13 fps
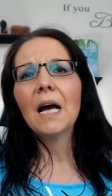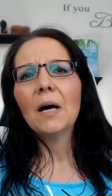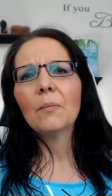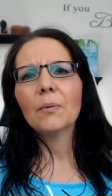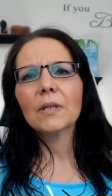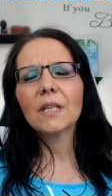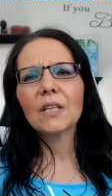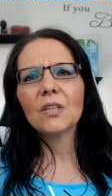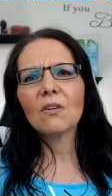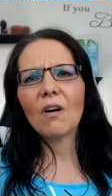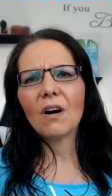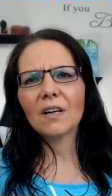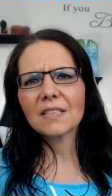But then you
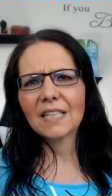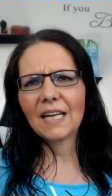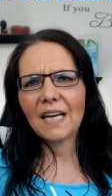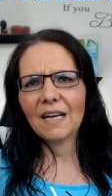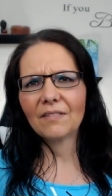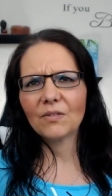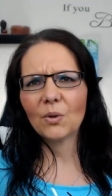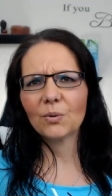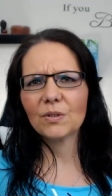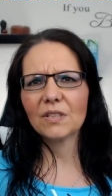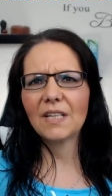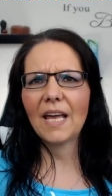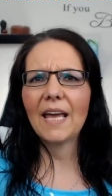also have those
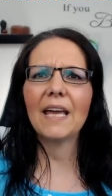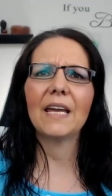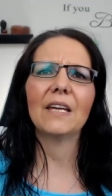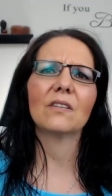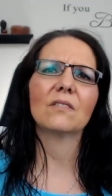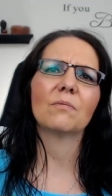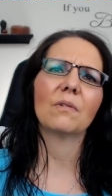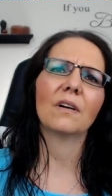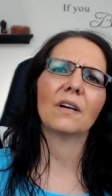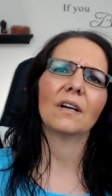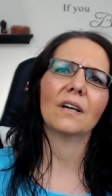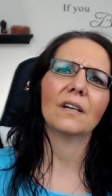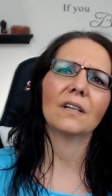days
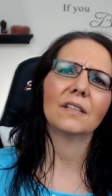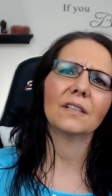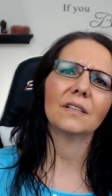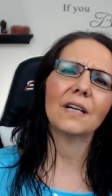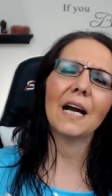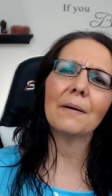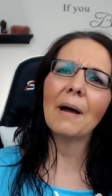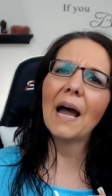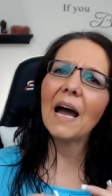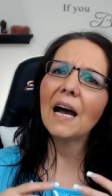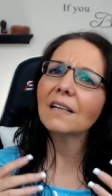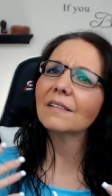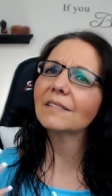where you come
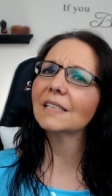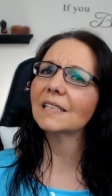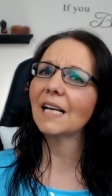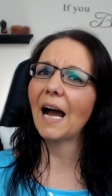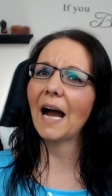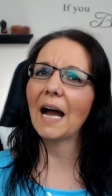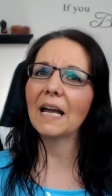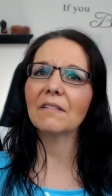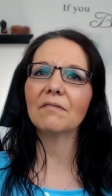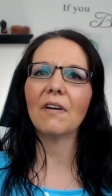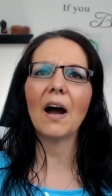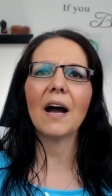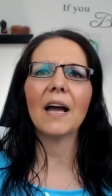out of this high
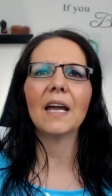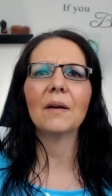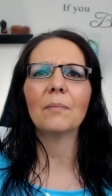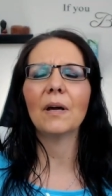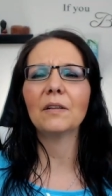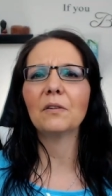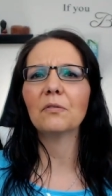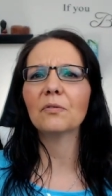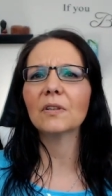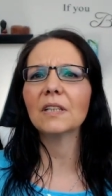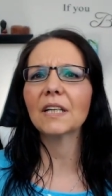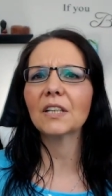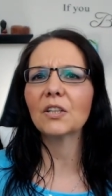vibe and you feel
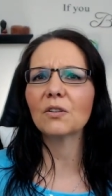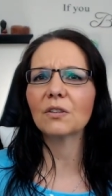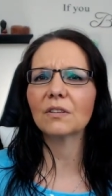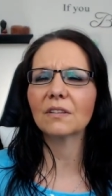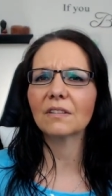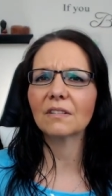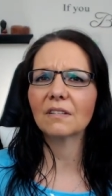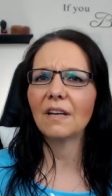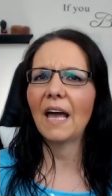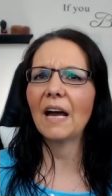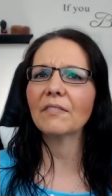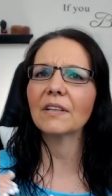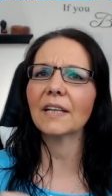like you're
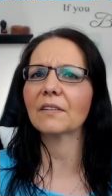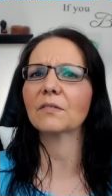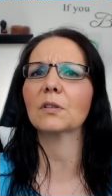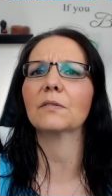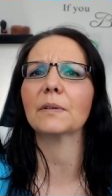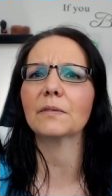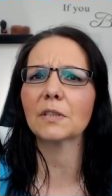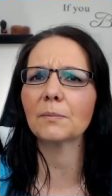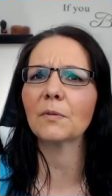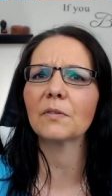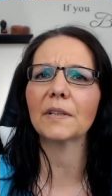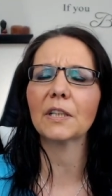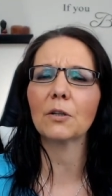having like a little uh, somewhat
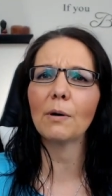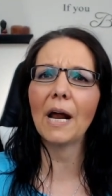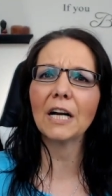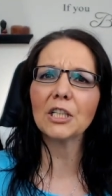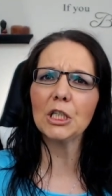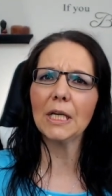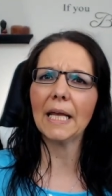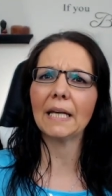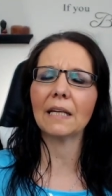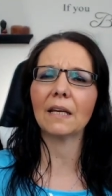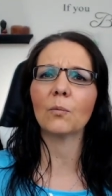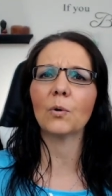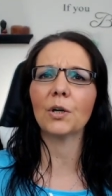of a crash
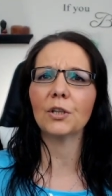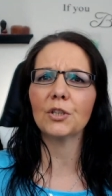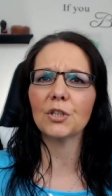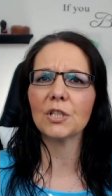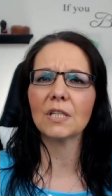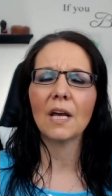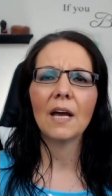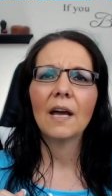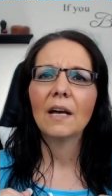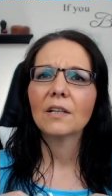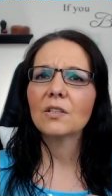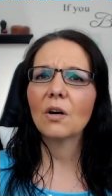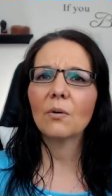landing where you just
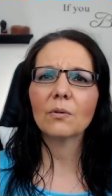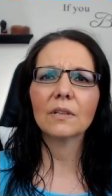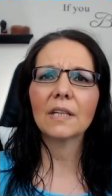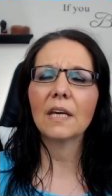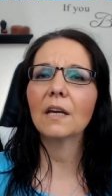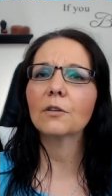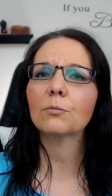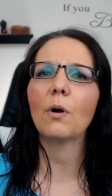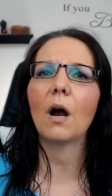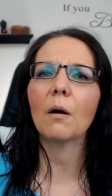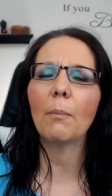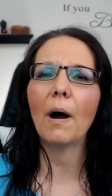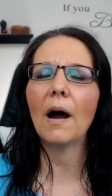totally hit
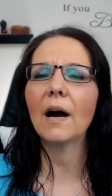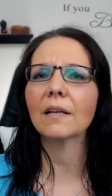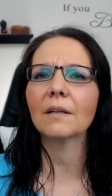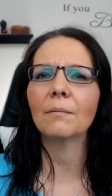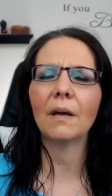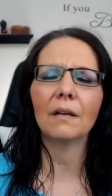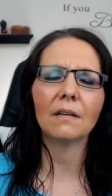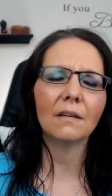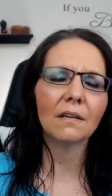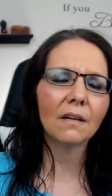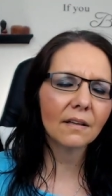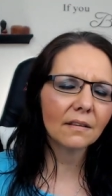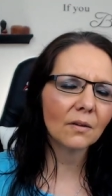rock bottom and
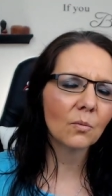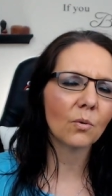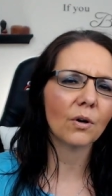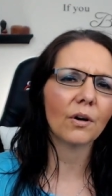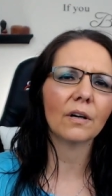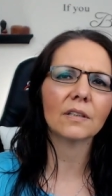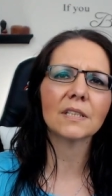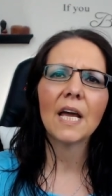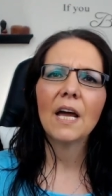nothing works.